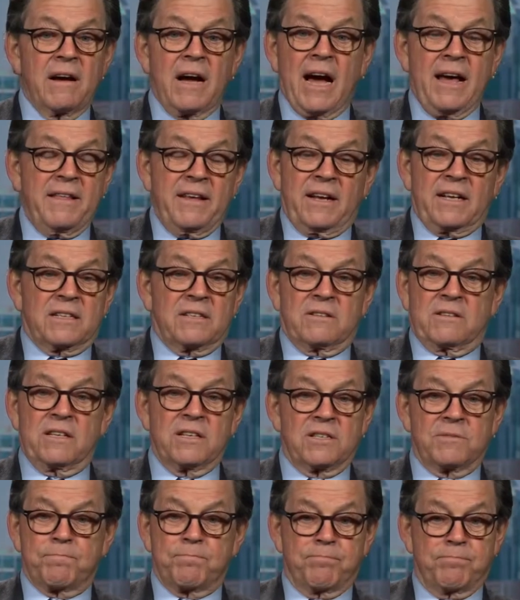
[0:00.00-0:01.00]
I think at
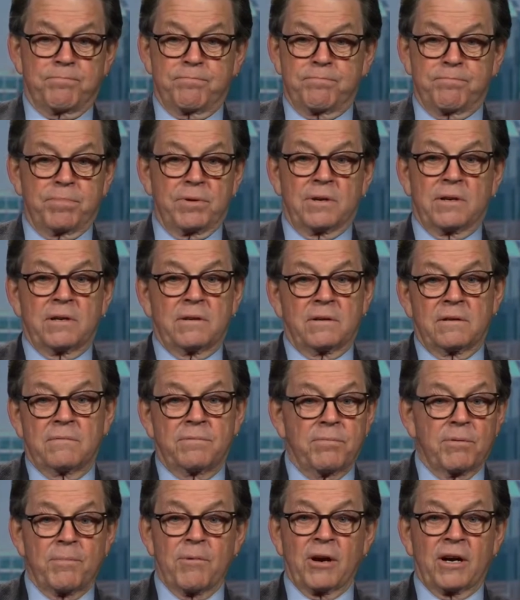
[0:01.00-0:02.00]
this
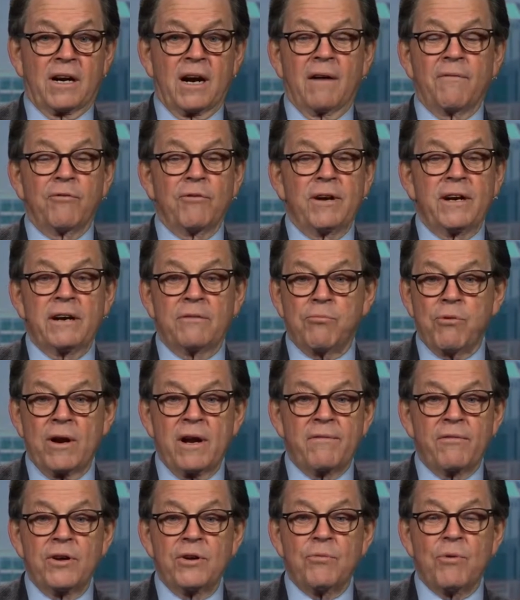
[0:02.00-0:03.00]
recovery,
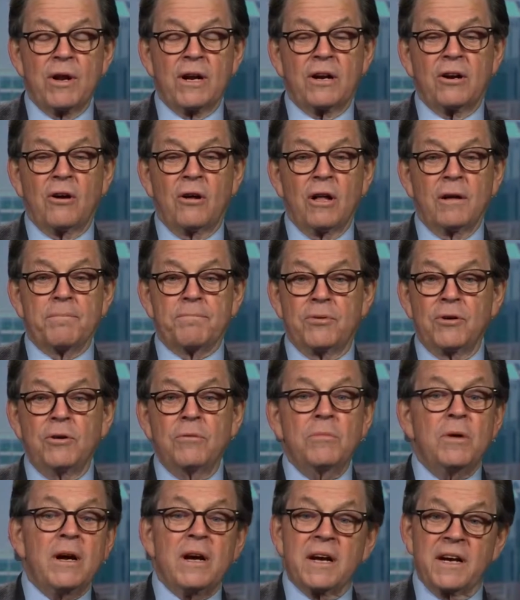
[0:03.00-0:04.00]
whatever you want to call it,
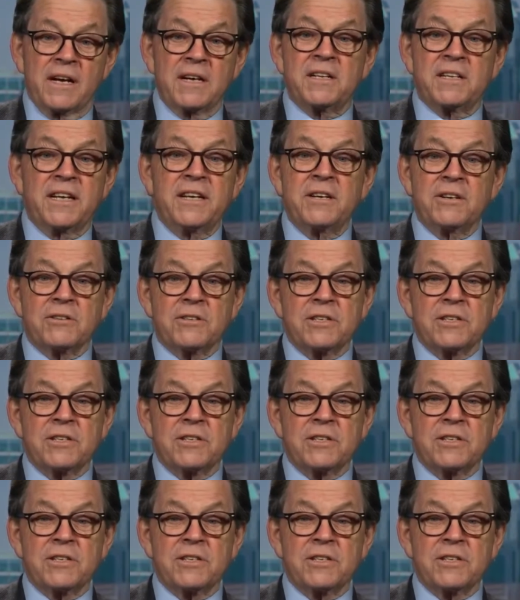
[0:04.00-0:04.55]
boom, I've, I've been continues.